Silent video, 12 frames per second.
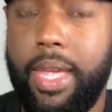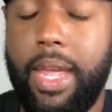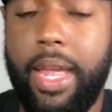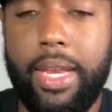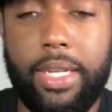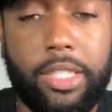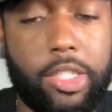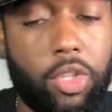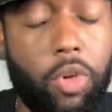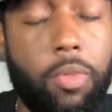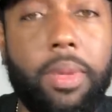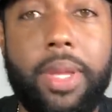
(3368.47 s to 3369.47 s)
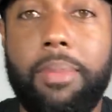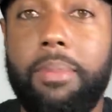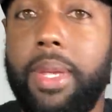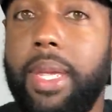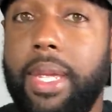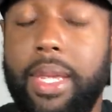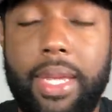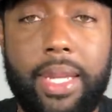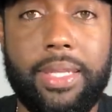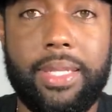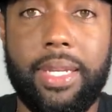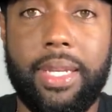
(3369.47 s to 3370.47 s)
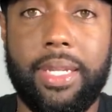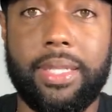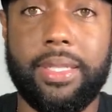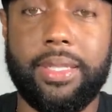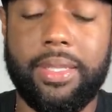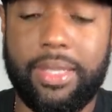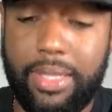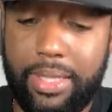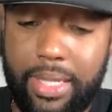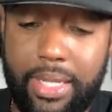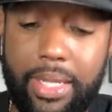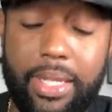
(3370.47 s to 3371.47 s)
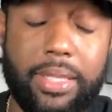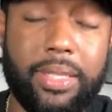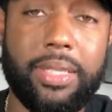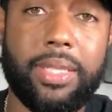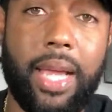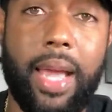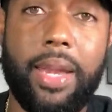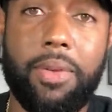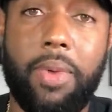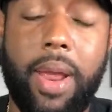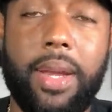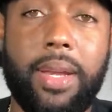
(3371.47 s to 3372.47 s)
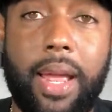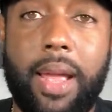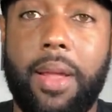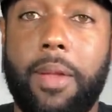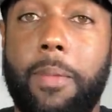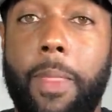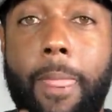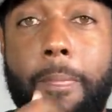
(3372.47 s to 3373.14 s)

And there's so many men into this. In this society right now,